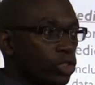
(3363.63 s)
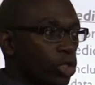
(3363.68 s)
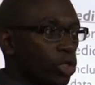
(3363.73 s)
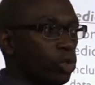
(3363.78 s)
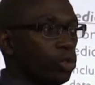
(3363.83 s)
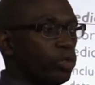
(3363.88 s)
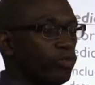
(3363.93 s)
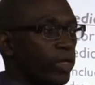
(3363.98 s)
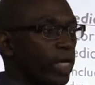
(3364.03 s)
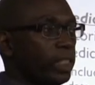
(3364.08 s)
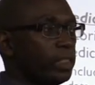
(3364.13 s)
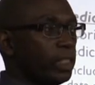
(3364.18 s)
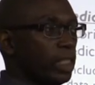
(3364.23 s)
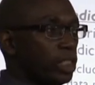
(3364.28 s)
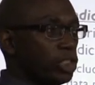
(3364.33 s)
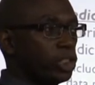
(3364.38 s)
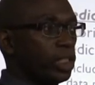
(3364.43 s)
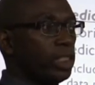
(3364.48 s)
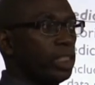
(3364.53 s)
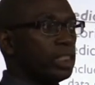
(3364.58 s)
turnover
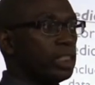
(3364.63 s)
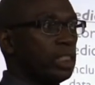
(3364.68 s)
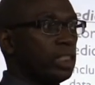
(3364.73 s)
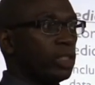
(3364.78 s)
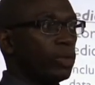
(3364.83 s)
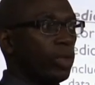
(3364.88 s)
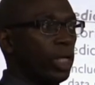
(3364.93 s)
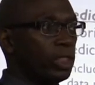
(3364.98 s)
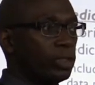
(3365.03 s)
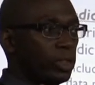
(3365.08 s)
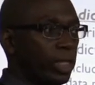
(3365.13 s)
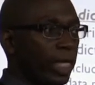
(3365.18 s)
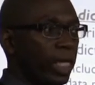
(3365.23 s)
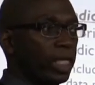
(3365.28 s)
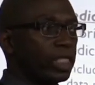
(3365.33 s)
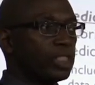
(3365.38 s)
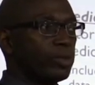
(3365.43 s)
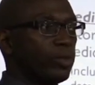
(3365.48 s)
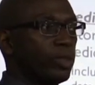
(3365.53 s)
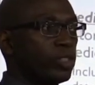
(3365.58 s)
intention is equal to
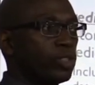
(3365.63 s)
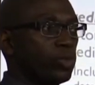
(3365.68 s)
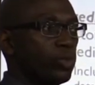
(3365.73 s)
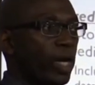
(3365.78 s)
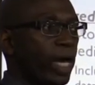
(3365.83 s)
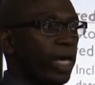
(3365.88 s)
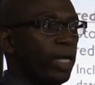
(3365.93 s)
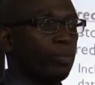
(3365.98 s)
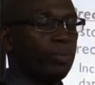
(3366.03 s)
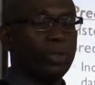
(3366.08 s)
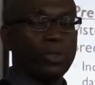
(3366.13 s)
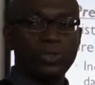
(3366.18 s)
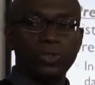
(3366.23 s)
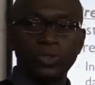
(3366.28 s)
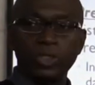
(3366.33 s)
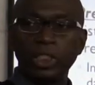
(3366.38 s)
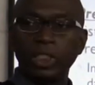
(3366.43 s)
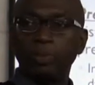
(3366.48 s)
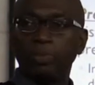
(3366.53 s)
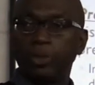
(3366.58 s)
X plus Y plus
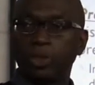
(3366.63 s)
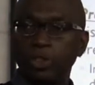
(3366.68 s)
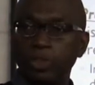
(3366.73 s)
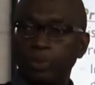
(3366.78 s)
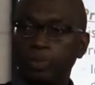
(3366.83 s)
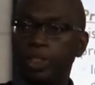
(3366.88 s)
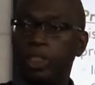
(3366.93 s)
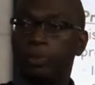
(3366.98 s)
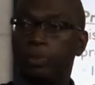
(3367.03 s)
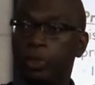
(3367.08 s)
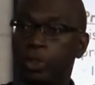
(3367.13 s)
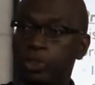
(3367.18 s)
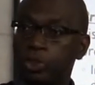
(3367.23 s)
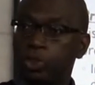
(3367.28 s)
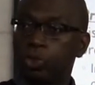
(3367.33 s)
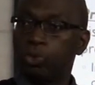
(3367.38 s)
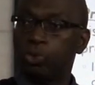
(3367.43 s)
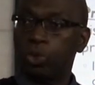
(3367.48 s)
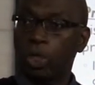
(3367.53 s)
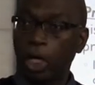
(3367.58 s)
Z plus P plus
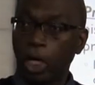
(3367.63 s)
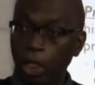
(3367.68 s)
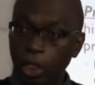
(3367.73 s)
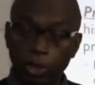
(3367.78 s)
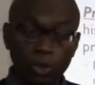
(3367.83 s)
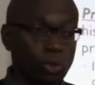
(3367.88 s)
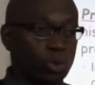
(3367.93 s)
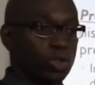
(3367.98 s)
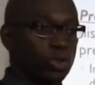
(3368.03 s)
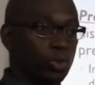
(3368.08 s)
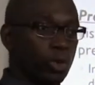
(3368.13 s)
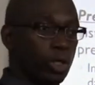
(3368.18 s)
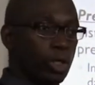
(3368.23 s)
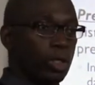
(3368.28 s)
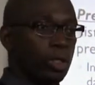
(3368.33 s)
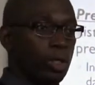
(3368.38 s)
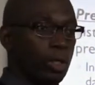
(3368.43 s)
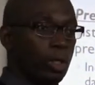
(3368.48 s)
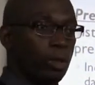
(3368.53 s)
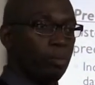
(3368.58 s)
Q. All of those
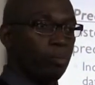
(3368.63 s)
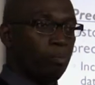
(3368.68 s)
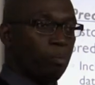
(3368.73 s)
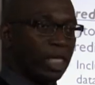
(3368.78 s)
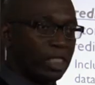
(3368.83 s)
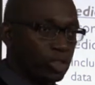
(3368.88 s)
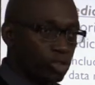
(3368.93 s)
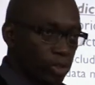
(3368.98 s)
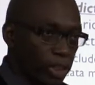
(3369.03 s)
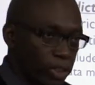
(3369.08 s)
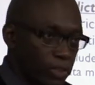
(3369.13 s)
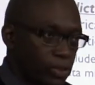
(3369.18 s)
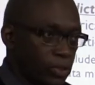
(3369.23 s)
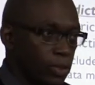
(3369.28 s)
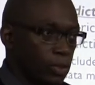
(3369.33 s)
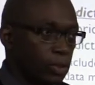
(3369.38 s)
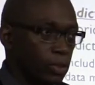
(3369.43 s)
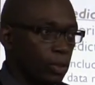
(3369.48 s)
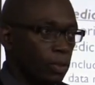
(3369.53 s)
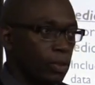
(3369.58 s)
were
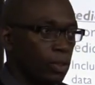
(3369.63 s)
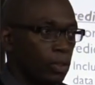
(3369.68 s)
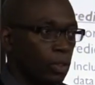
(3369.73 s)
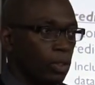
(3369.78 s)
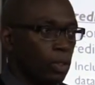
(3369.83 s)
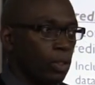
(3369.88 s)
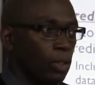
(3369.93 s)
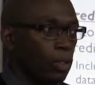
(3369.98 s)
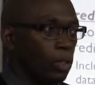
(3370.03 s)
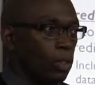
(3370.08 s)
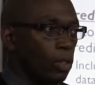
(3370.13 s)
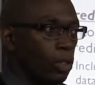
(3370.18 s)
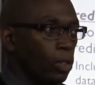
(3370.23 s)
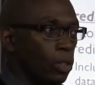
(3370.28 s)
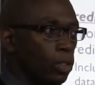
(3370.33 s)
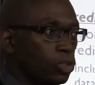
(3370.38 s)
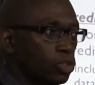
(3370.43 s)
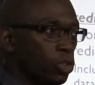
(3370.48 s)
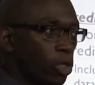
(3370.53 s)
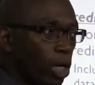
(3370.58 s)
metrics.
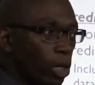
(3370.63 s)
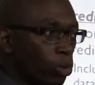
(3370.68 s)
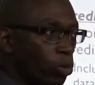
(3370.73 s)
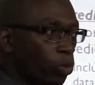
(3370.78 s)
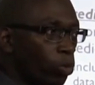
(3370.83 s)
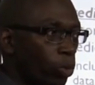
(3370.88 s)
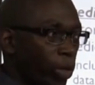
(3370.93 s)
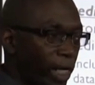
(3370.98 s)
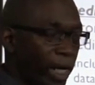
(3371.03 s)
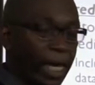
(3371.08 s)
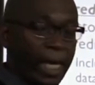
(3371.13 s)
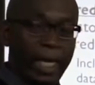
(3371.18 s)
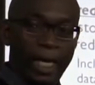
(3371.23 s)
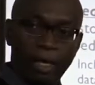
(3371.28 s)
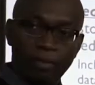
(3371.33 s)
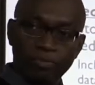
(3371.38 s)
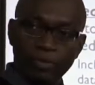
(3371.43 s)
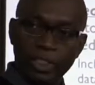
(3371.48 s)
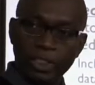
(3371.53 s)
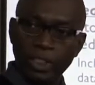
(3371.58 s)
So when I
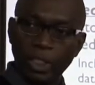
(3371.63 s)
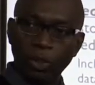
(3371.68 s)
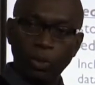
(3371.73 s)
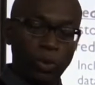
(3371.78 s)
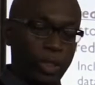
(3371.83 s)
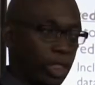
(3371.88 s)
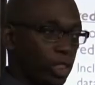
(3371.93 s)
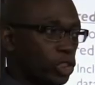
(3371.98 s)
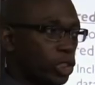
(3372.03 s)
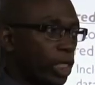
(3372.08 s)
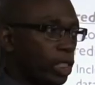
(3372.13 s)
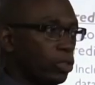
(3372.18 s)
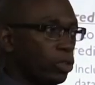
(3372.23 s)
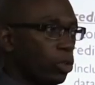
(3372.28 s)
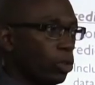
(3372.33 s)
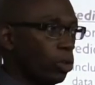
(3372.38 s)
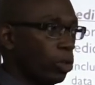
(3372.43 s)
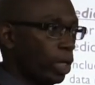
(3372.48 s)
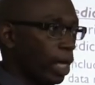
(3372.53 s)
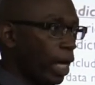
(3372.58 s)
have this equation
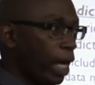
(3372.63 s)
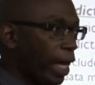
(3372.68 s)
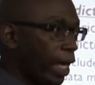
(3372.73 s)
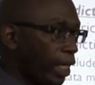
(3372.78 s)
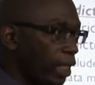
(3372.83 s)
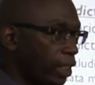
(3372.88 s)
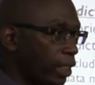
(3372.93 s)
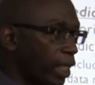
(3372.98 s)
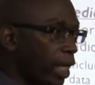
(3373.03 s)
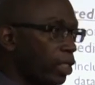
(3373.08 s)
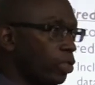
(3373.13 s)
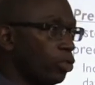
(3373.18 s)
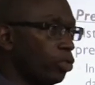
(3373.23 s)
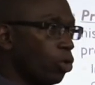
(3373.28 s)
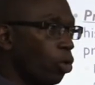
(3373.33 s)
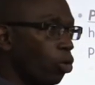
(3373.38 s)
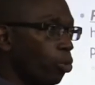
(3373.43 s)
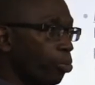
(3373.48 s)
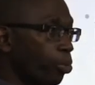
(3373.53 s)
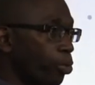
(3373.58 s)
now, I can
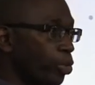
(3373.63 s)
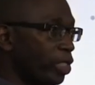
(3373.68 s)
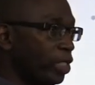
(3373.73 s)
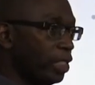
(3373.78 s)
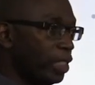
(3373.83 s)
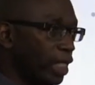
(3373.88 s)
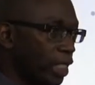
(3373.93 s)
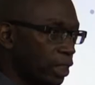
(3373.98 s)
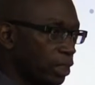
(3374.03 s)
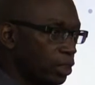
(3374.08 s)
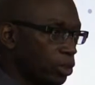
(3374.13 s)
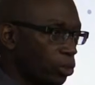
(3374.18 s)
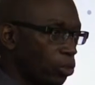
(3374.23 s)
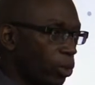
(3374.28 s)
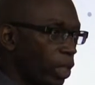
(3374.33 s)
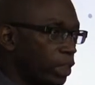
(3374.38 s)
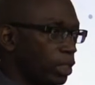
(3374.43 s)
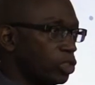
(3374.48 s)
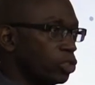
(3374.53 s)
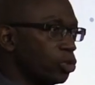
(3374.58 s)
now predict
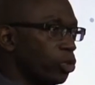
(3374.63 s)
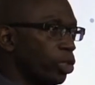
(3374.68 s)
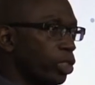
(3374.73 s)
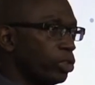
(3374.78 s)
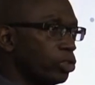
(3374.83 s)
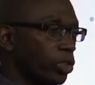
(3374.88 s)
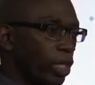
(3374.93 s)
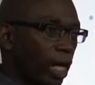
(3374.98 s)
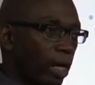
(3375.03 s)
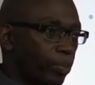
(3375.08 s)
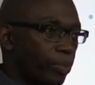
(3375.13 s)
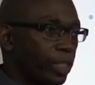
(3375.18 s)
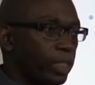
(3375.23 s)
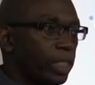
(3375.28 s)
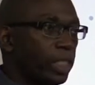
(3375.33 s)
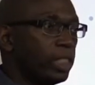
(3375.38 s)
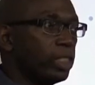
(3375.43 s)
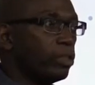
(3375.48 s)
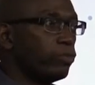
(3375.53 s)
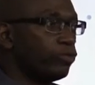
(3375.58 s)
what is going to
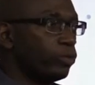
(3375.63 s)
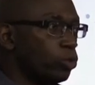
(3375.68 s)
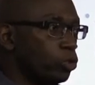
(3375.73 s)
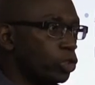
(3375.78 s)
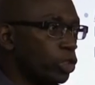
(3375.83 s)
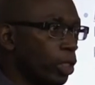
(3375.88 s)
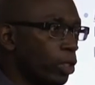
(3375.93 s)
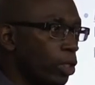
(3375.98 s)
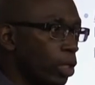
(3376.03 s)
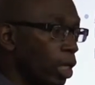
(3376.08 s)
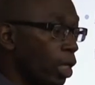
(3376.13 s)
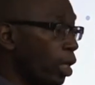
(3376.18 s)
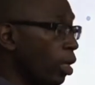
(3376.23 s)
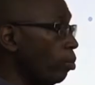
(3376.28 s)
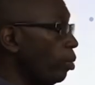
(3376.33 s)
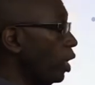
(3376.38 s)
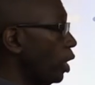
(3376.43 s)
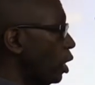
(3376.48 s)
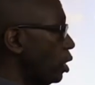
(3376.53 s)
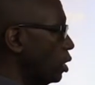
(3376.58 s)
happen in the future.
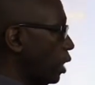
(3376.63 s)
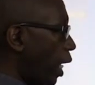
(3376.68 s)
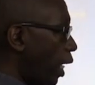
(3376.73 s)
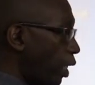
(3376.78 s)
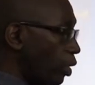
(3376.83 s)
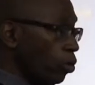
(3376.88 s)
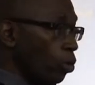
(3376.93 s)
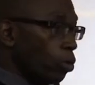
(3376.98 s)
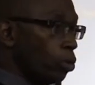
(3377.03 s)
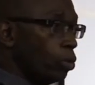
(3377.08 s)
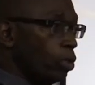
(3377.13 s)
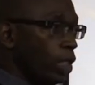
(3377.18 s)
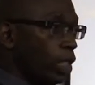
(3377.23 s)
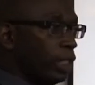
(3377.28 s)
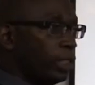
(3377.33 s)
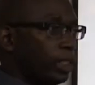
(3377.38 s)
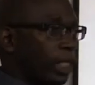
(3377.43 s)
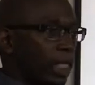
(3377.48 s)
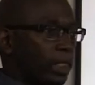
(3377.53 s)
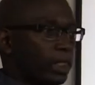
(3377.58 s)
Because I know
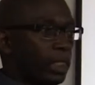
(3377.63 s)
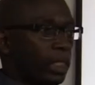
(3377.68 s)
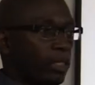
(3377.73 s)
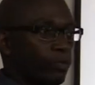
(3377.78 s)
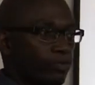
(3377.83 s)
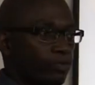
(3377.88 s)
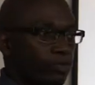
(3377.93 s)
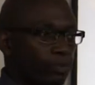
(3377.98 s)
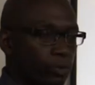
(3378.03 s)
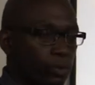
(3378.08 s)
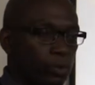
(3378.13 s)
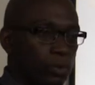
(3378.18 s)
that if